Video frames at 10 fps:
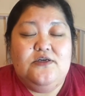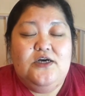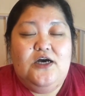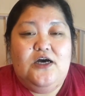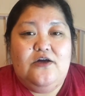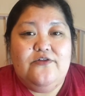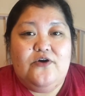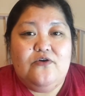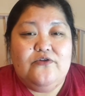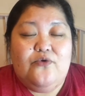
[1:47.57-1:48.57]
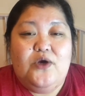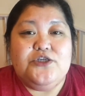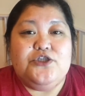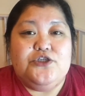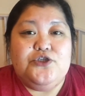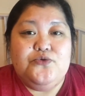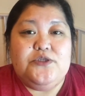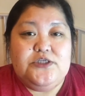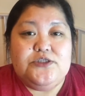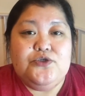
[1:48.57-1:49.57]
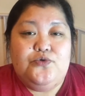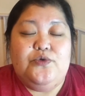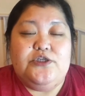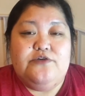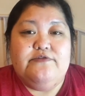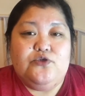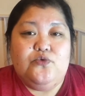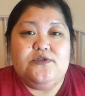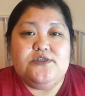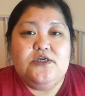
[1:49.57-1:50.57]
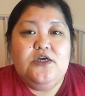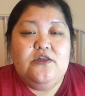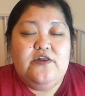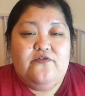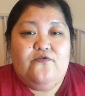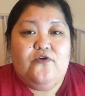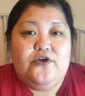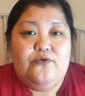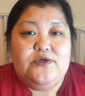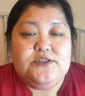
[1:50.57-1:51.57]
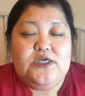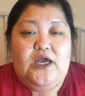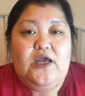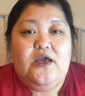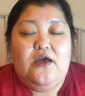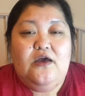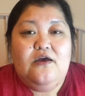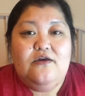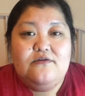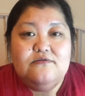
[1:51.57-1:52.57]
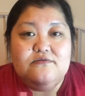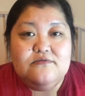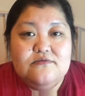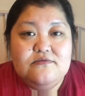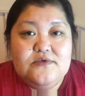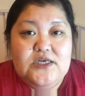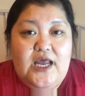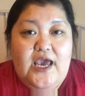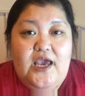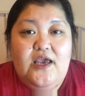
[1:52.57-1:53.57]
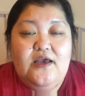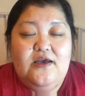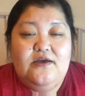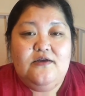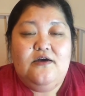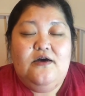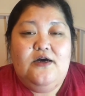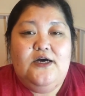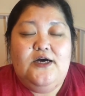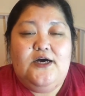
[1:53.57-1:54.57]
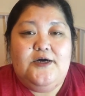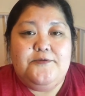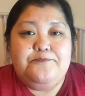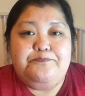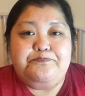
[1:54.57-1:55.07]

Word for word: uh, the, the question to these two individuals. Therefore, you would say nay. Um,